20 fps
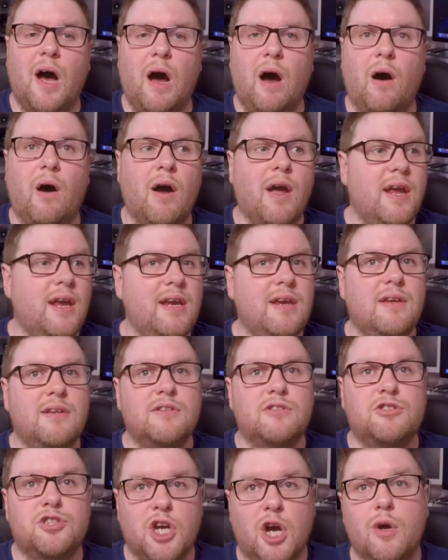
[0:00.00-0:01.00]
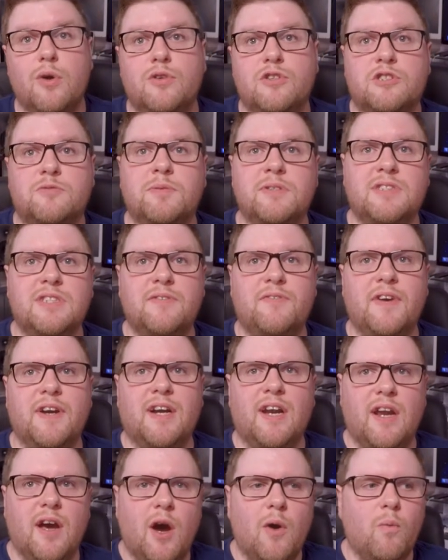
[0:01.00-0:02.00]
I chose
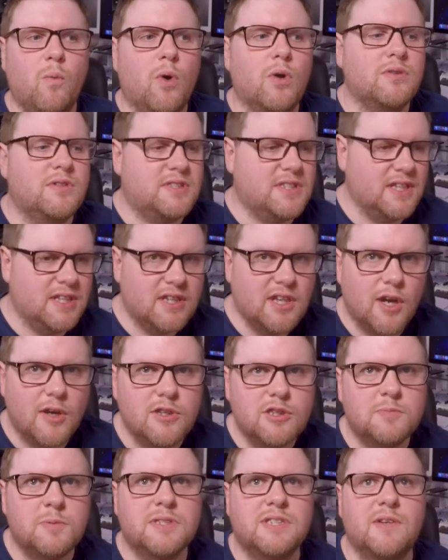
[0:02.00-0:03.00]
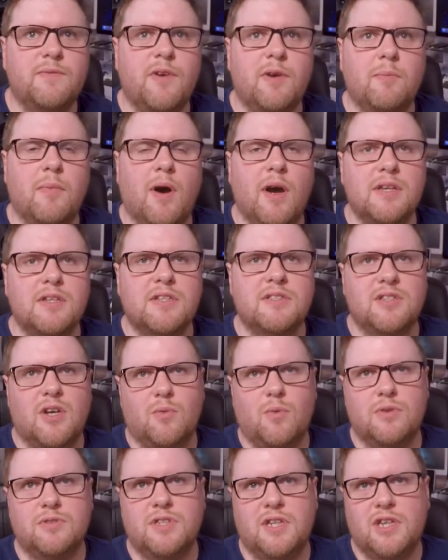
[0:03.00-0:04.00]
specifically, I wanted those specific mics because I
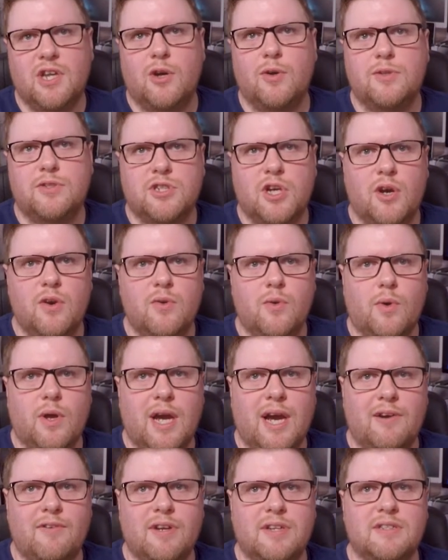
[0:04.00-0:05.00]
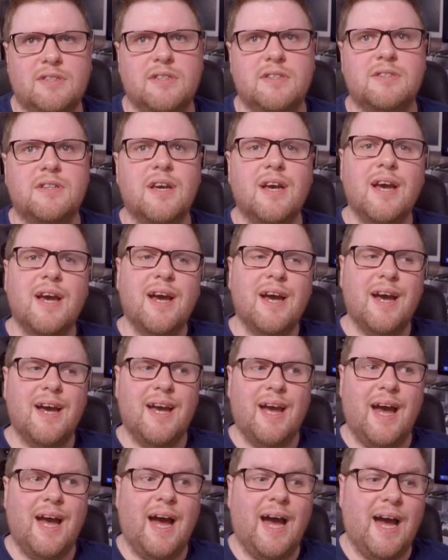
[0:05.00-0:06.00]
wanted those tonal characters.
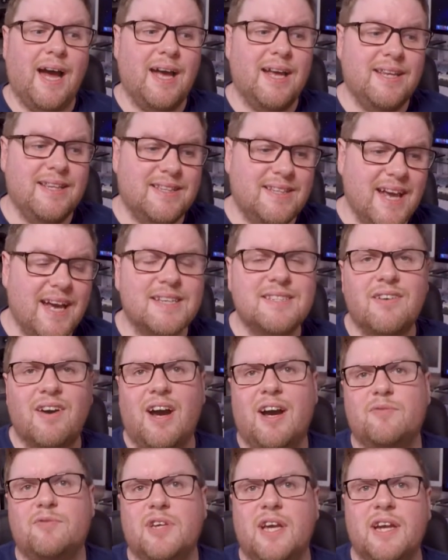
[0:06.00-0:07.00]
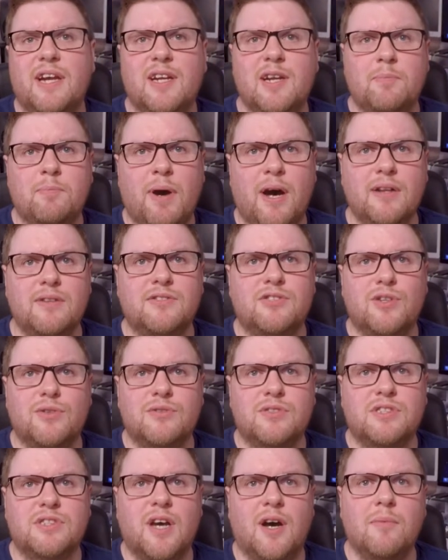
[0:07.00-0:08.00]
Yes, I have taken a punt on
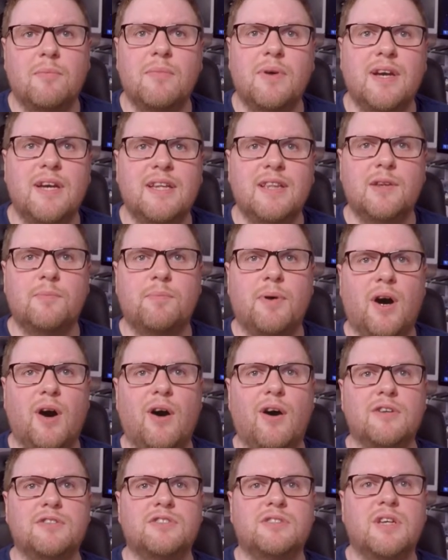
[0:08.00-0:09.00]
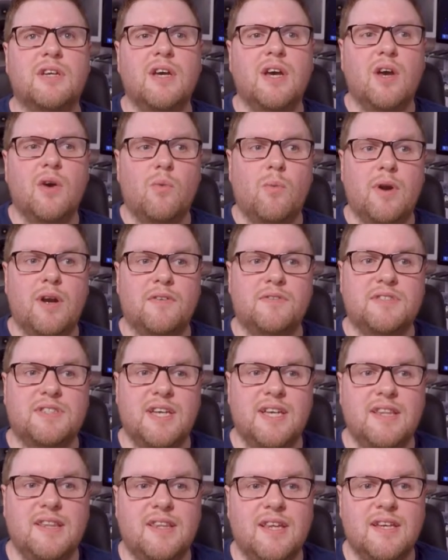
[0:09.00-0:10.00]
some in the past when I've
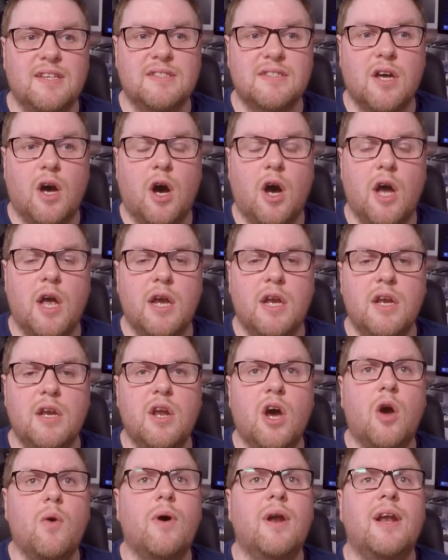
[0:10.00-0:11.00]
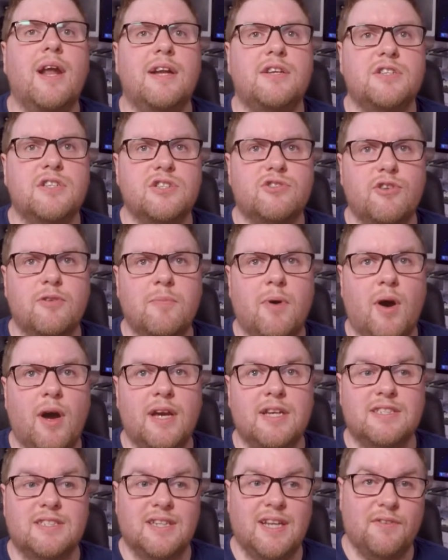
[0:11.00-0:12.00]
seen things that I know are legendary
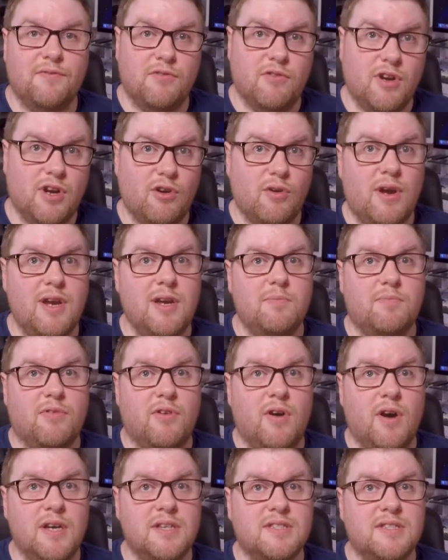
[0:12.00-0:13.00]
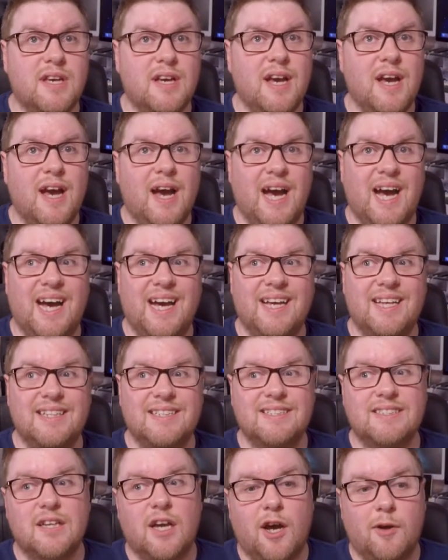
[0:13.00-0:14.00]
mics and they're for a great price,
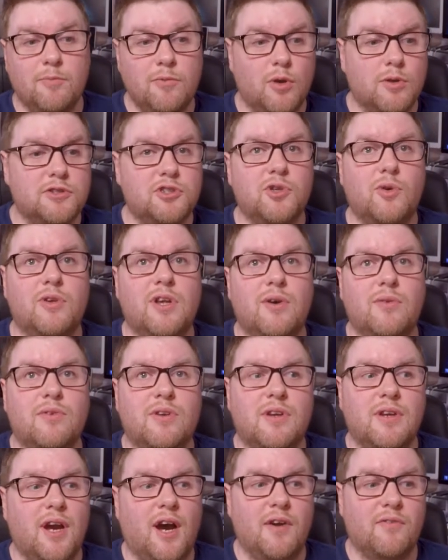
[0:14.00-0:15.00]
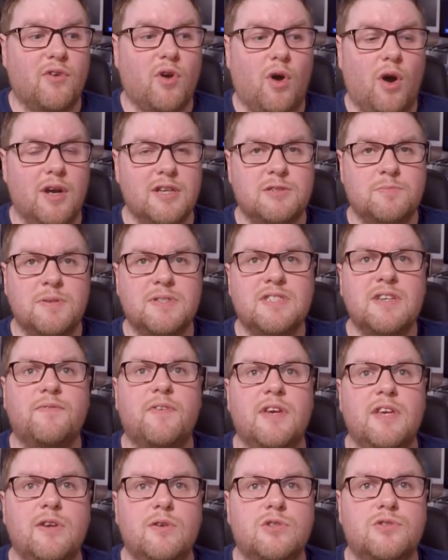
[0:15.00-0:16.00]
and I'm not sure I've got a
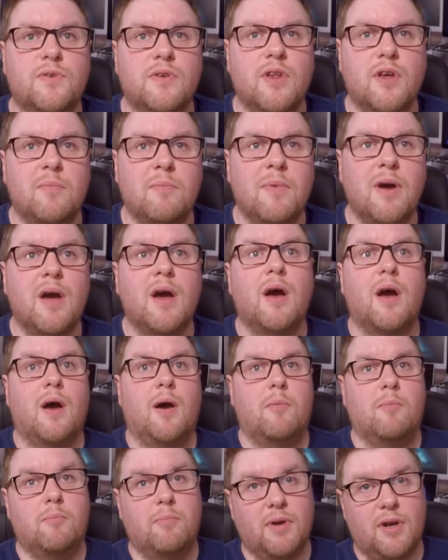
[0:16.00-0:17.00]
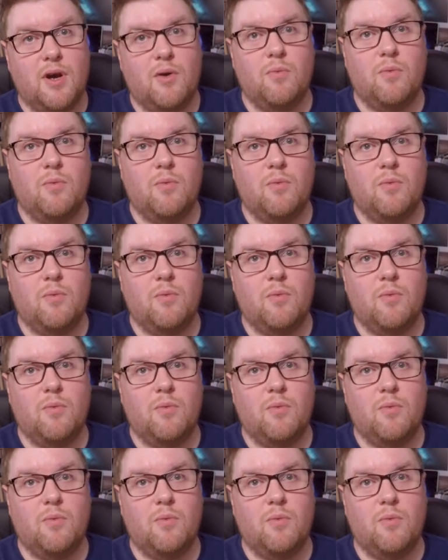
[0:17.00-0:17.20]
specific use for them, but